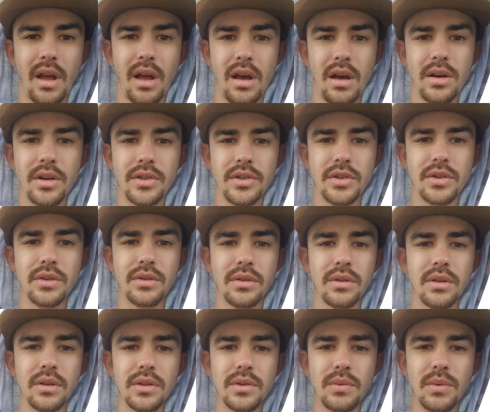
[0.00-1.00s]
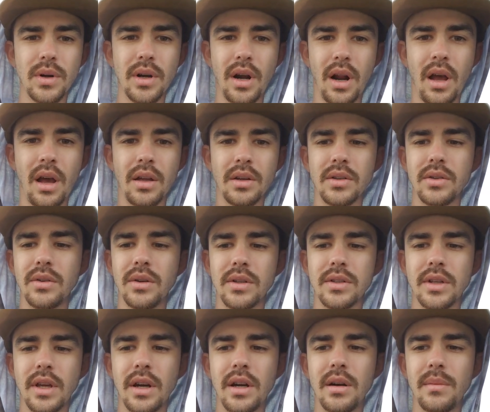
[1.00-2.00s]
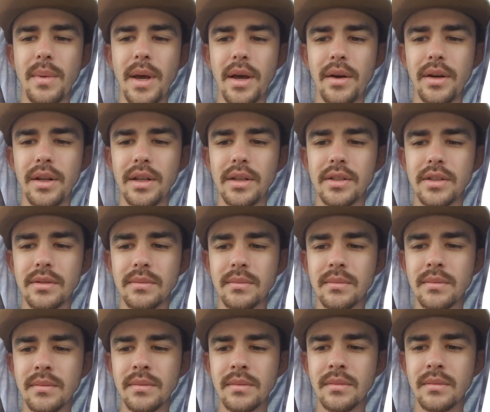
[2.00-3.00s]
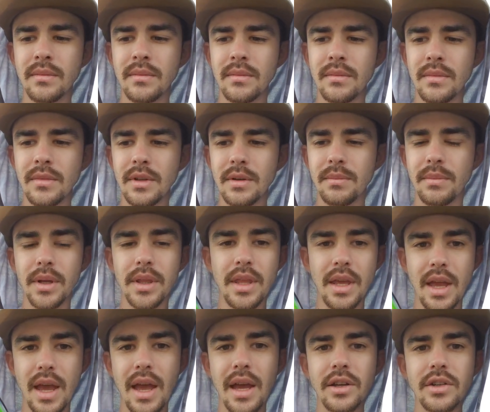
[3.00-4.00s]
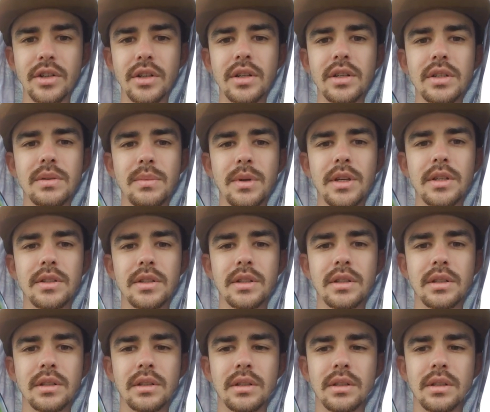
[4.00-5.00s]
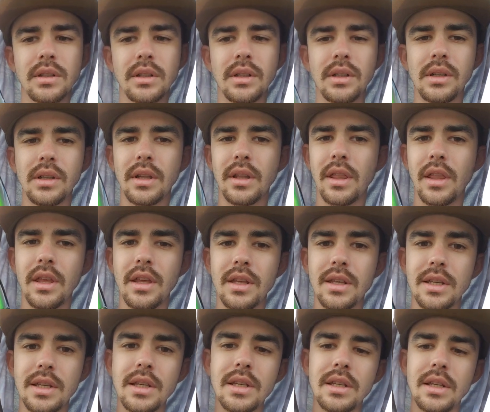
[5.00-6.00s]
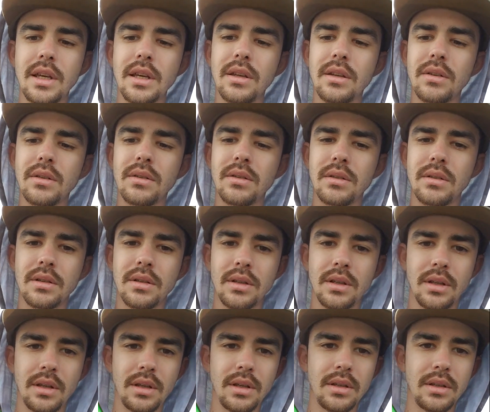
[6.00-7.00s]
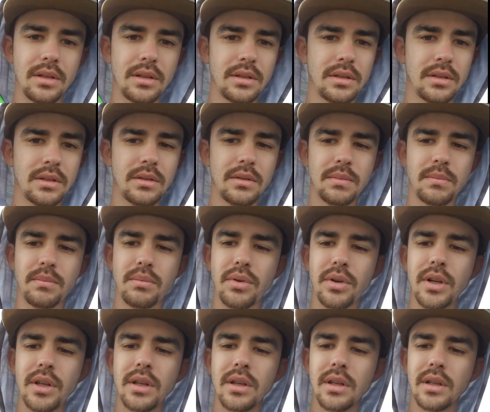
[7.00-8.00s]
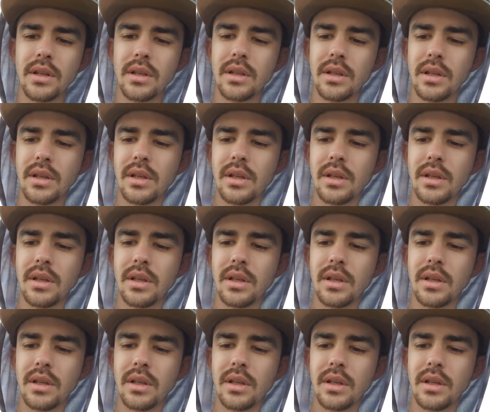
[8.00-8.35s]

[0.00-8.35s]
Honest truth is we're not too excited about it. But the action is amazing. The detail is pretty good.